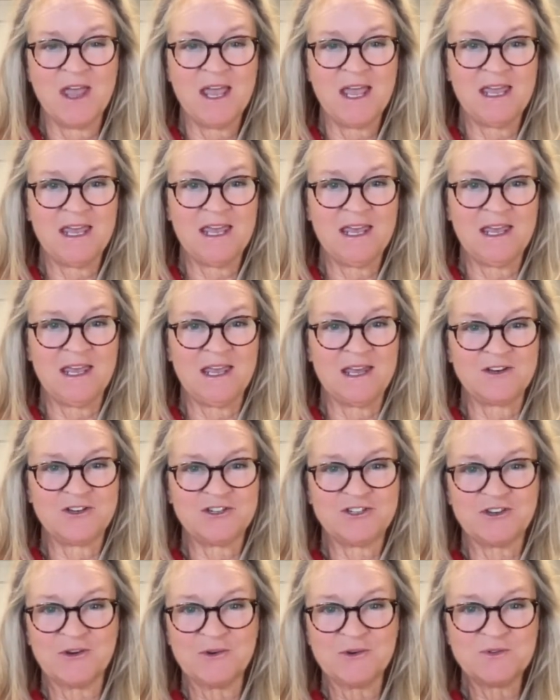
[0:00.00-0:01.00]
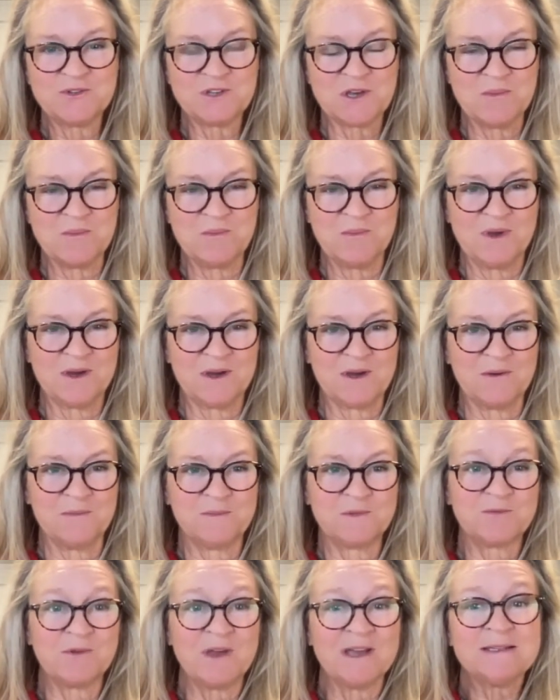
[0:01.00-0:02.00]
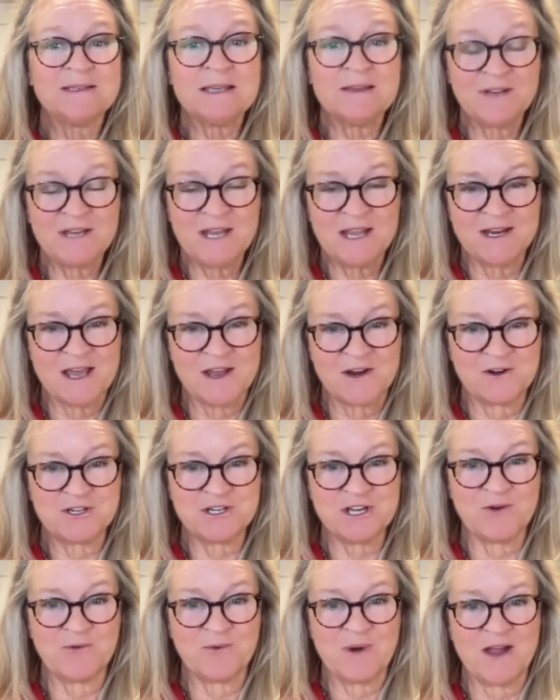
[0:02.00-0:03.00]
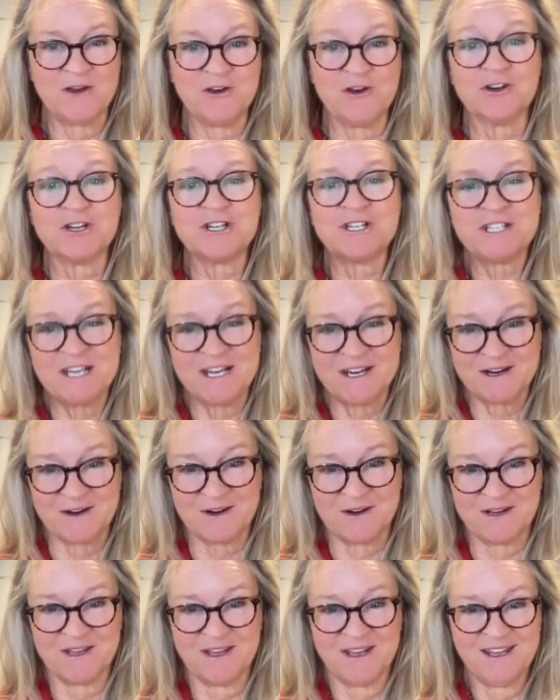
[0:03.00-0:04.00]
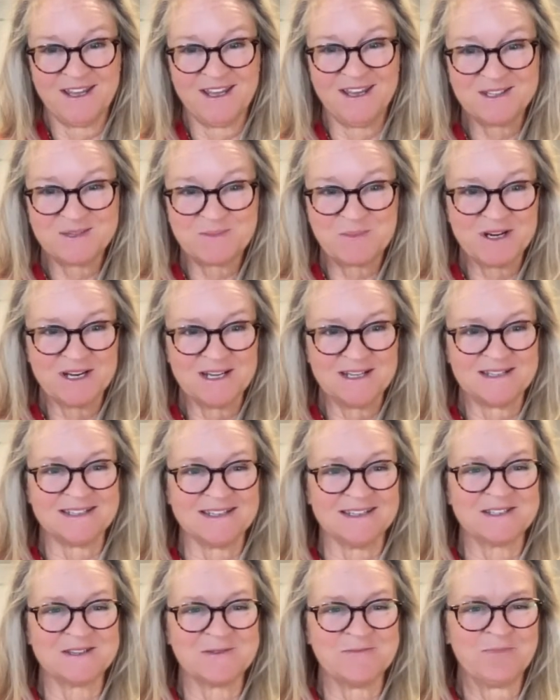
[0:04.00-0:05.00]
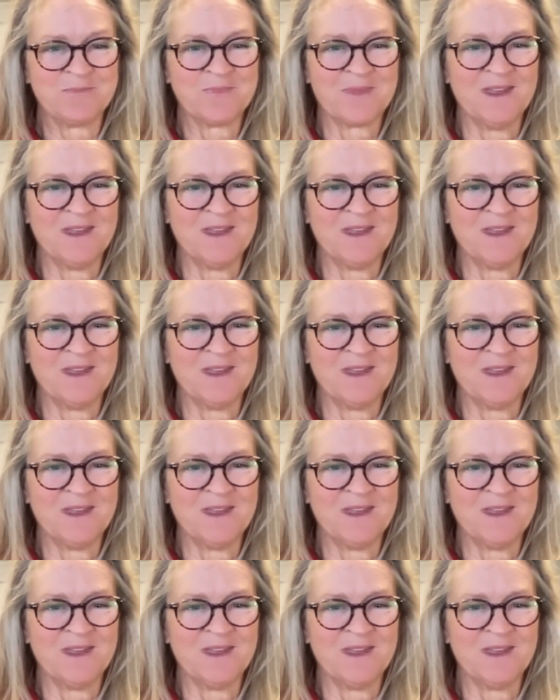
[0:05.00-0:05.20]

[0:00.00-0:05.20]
and show some sort of activity and energy around your shared experiences.